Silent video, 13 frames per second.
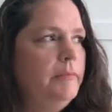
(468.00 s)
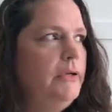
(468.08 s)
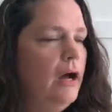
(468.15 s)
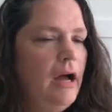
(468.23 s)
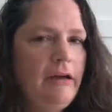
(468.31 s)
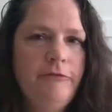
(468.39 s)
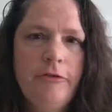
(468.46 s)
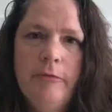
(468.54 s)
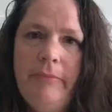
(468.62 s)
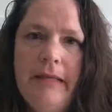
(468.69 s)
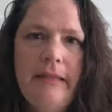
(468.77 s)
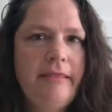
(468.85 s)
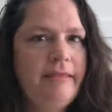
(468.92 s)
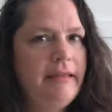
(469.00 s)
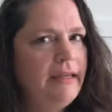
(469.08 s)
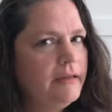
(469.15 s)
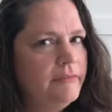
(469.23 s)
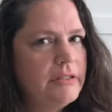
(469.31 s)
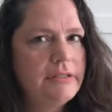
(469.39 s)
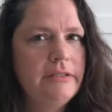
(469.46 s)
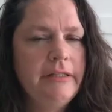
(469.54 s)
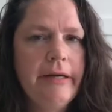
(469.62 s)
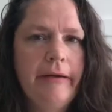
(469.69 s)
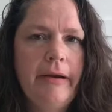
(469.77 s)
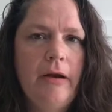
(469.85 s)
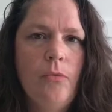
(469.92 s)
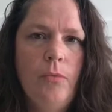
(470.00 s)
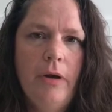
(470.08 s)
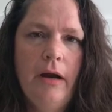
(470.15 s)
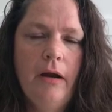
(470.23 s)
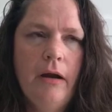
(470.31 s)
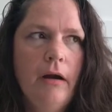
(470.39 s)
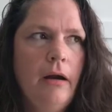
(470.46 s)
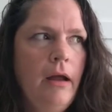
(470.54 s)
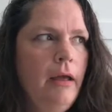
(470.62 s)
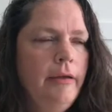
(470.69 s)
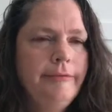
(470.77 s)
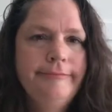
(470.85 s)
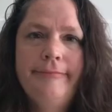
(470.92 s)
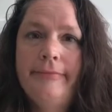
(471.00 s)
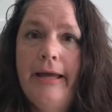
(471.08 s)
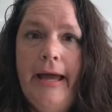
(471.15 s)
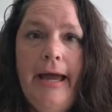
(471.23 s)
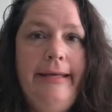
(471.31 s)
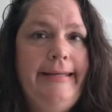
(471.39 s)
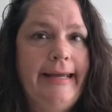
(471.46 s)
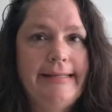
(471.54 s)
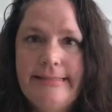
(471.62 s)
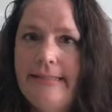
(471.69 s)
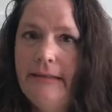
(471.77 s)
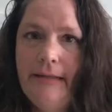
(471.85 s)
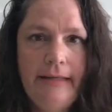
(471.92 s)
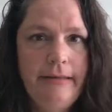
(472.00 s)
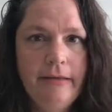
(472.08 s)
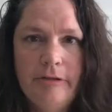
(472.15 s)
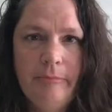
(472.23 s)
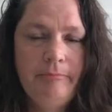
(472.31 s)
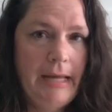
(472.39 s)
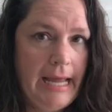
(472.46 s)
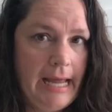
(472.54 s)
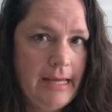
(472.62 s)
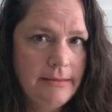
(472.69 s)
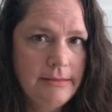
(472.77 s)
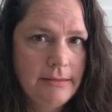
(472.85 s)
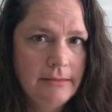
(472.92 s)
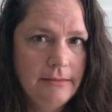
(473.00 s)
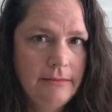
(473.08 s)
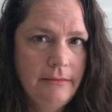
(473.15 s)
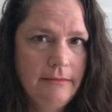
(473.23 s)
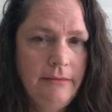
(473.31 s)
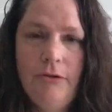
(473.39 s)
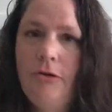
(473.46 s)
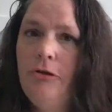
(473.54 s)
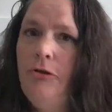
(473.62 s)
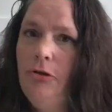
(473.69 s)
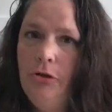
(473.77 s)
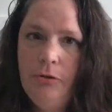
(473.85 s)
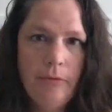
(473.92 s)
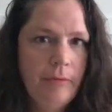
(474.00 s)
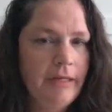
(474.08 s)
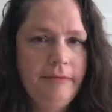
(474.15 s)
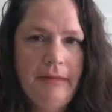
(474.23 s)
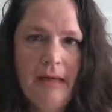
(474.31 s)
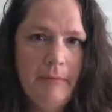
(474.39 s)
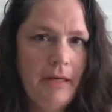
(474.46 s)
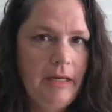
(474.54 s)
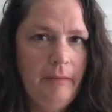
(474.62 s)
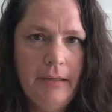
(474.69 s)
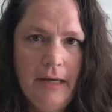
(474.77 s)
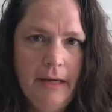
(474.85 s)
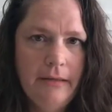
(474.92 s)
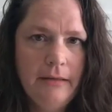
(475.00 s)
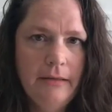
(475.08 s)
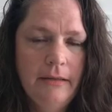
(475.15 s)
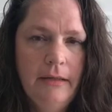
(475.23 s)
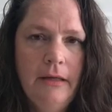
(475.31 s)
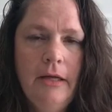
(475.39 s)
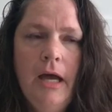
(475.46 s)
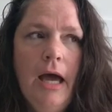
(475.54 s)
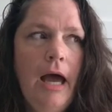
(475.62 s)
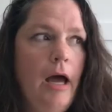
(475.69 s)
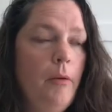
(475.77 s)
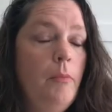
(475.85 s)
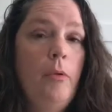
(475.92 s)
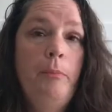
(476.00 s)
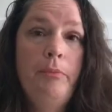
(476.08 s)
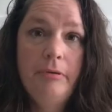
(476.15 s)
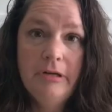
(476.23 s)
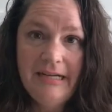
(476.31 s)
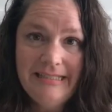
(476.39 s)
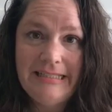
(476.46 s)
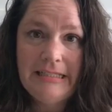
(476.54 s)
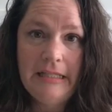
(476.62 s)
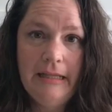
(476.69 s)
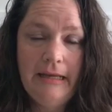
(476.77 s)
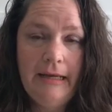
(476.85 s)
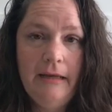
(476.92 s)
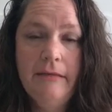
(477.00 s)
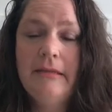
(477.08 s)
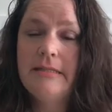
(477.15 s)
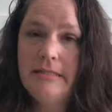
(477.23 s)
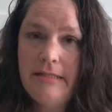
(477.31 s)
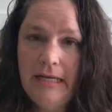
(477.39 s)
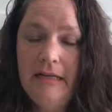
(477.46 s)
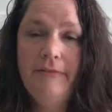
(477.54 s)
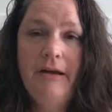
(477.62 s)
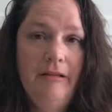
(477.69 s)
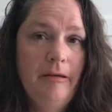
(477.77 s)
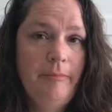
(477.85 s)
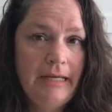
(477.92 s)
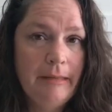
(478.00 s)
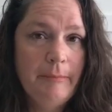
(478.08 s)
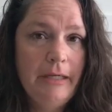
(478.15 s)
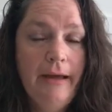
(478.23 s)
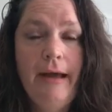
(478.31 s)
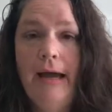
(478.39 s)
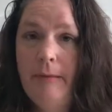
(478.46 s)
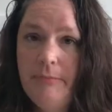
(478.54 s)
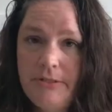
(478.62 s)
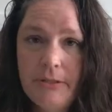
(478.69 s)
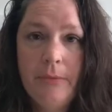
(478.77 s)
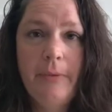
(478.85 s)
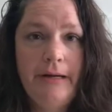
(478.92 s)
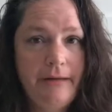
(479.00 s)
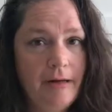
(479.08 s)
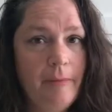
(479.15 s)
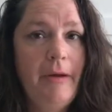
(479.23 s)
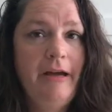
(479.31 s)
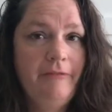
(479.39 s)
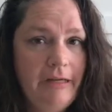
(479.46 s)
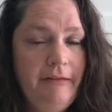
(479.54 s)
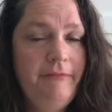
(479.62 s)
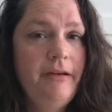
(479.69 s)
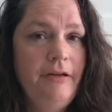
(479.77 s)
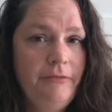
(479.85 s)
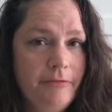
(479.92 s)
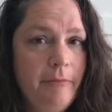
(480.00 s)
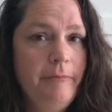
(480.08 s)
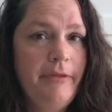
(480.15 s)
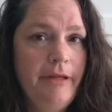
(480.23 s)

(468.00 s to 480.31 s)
God forbid, think of a scenario where a debt ceiling doesn't pass and you don't get that money back. Presently, the state of Alabama, I'm still waiting on my refund from